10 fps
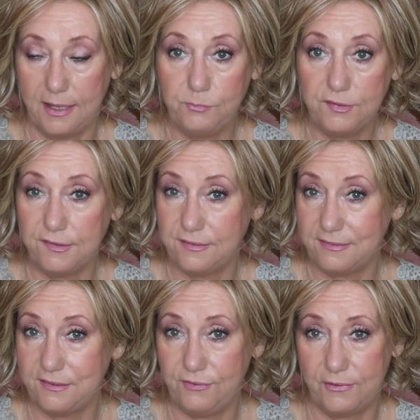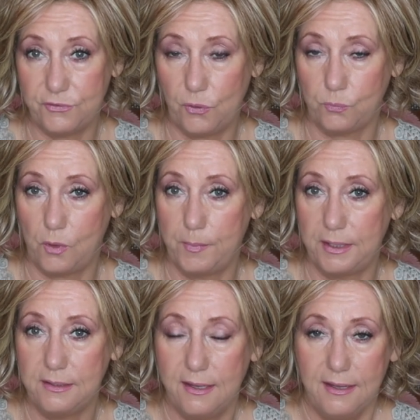I'm just a 65-year-old
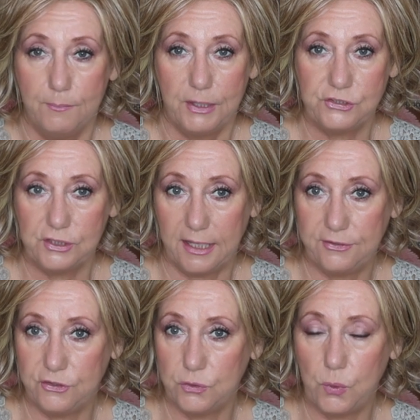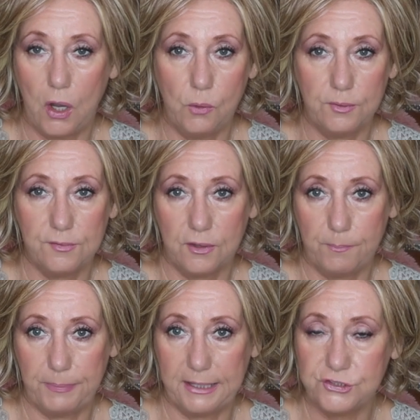woman, much like you, always on
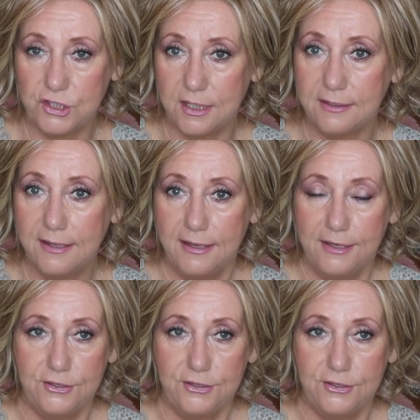a budget,